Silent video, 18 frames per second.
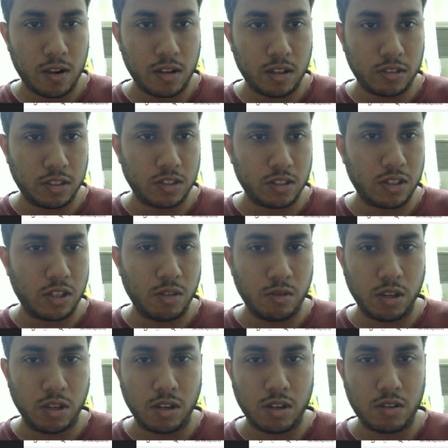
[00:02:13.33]
Just
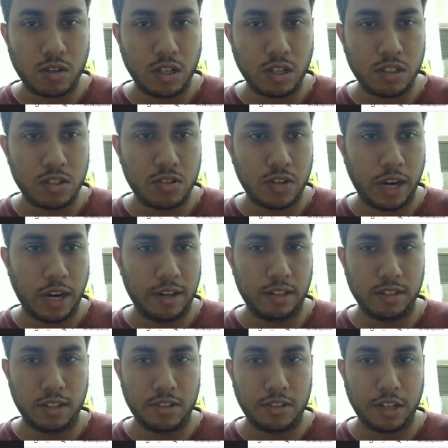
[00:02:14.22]
you can just write in
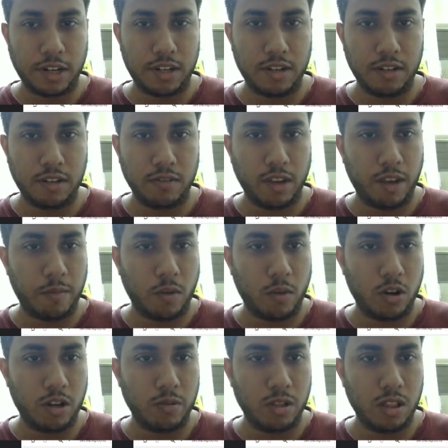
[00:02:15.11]
the chat if I am
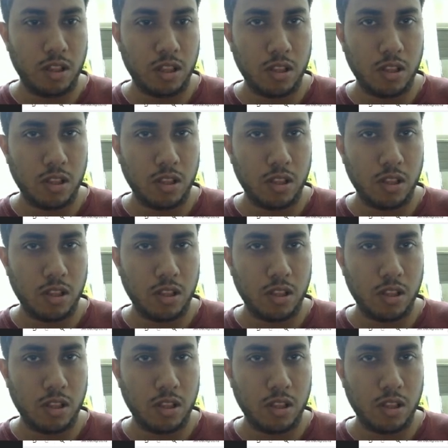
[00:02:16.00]
audible.